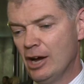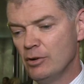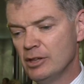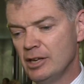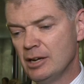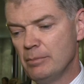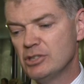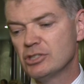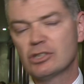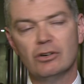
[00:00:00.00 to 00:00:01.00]
know in a
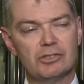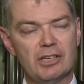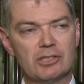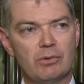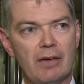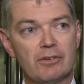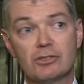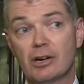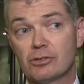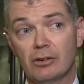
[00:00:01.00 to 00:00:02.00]
business context we have a
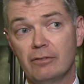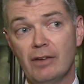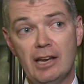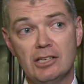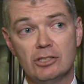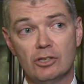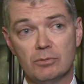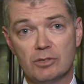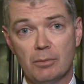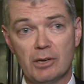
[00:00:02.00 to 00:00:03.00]
structural advantage in
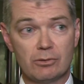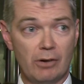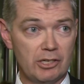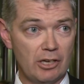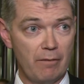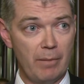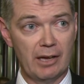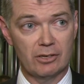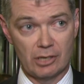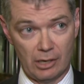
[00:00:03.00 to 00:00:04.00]
terms of the best ratio of
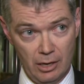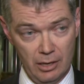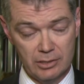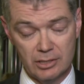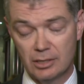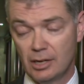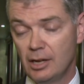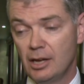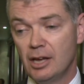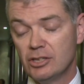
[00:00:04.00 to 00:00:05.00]
bankers to clients.
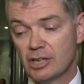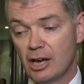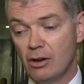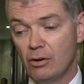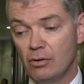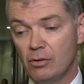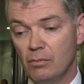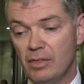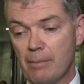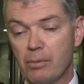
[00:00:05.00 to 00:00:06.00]
So
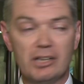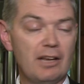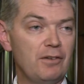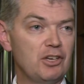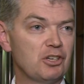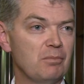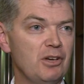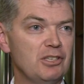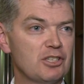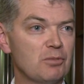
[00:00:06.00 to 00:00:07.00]
that by definition
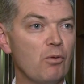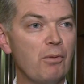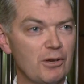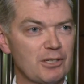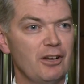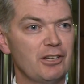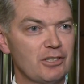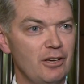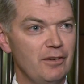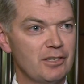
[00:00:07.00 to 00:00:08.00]
means it's a more personalised
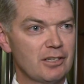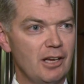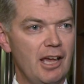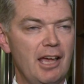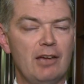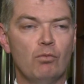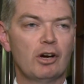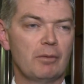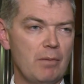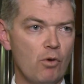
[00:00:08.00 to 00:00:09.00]
service, and
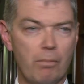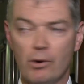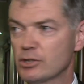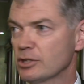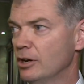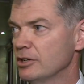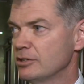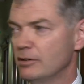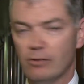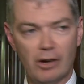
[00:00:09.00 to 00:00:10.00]
what could be more personalised
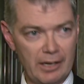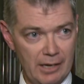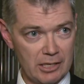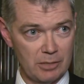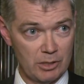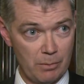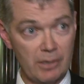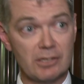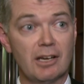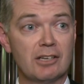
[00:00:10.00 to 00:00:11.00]
than inviting customers to
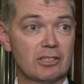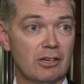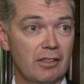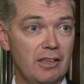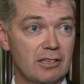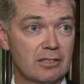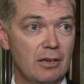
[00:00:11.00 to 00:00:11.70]
presentations like this?